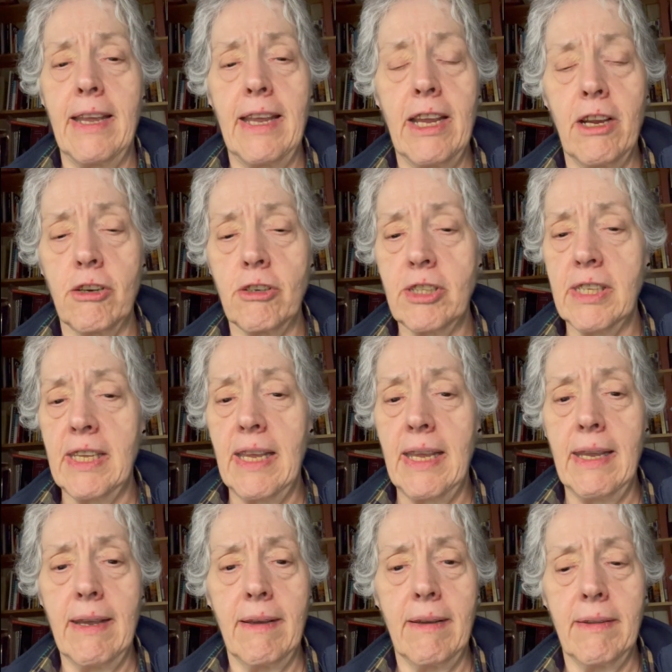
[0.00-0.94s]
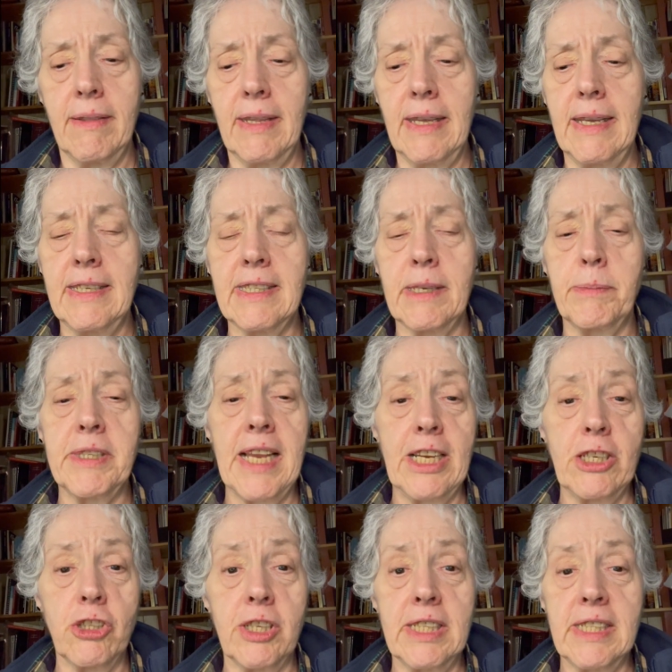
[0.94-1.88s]
here's the the
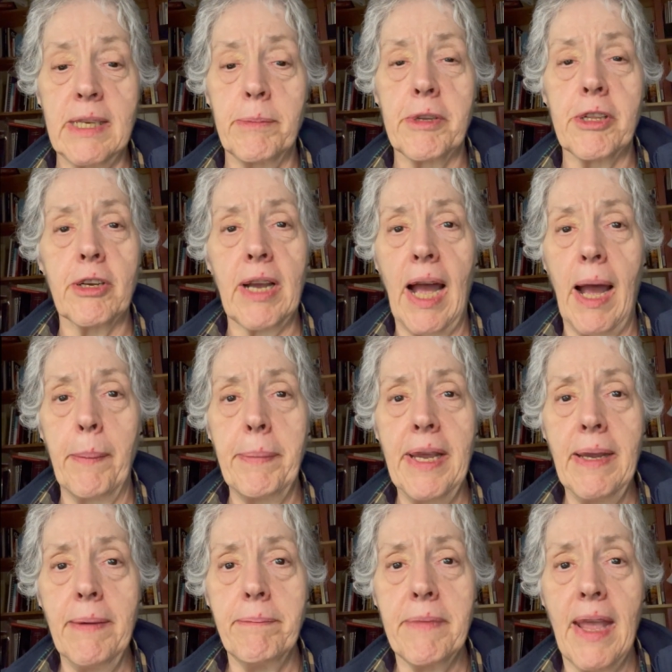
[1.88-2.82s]
substantially similar copy,